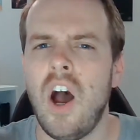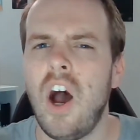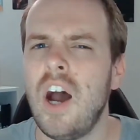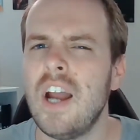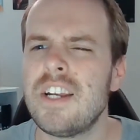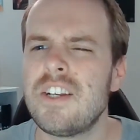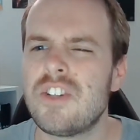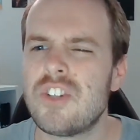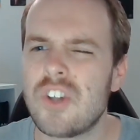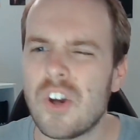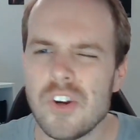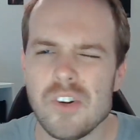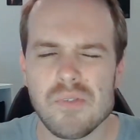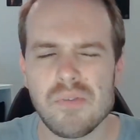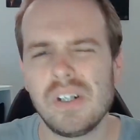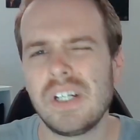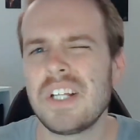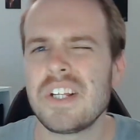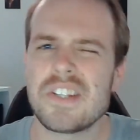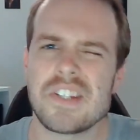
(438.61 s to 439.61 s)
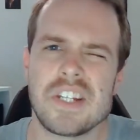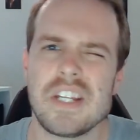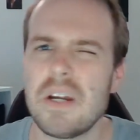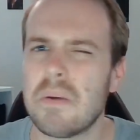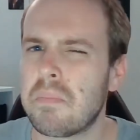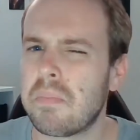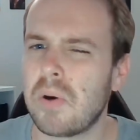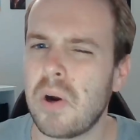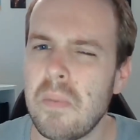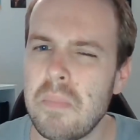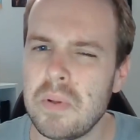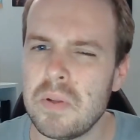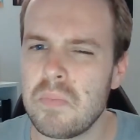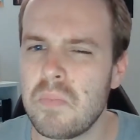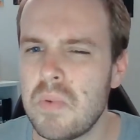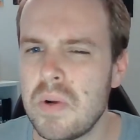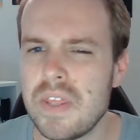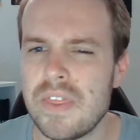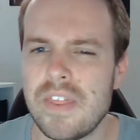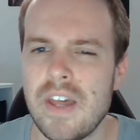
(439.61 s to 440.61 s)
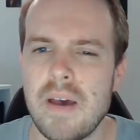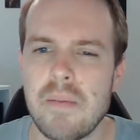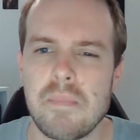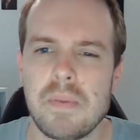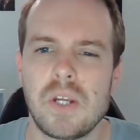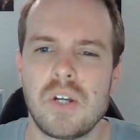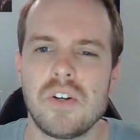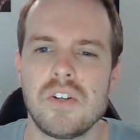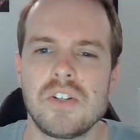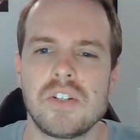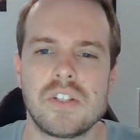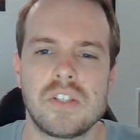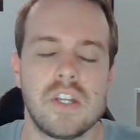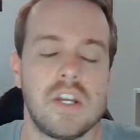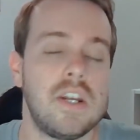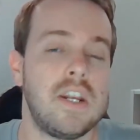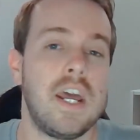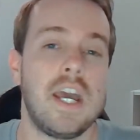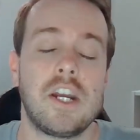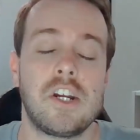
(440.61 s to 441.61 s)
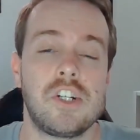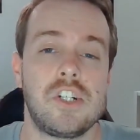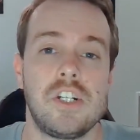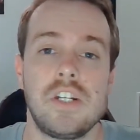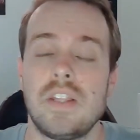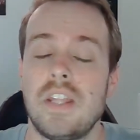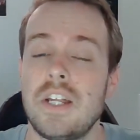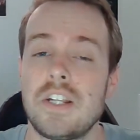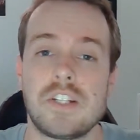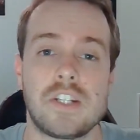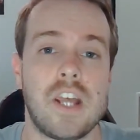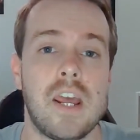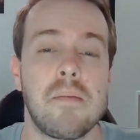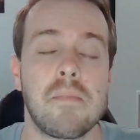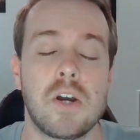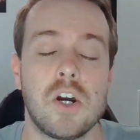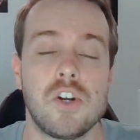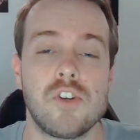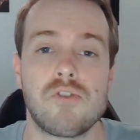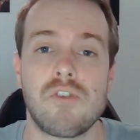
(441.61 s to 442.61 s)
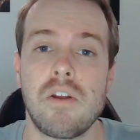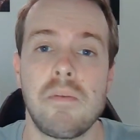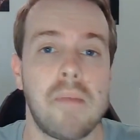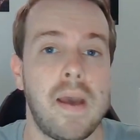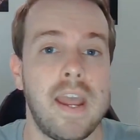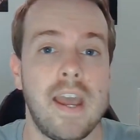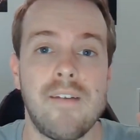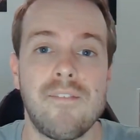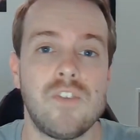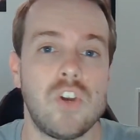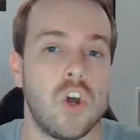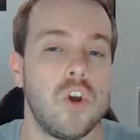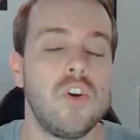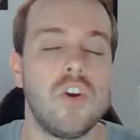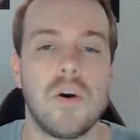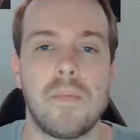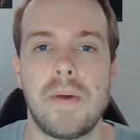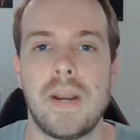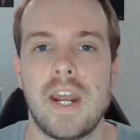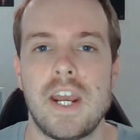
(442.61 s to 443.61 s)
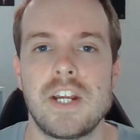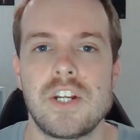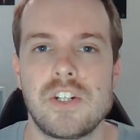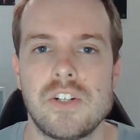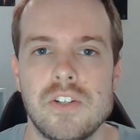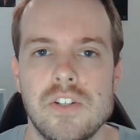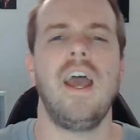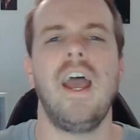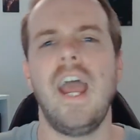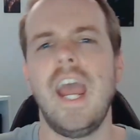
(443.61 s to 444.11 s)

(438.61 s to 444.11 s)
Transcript: I don't really see a problem with that because the next year that same country may have no nominations.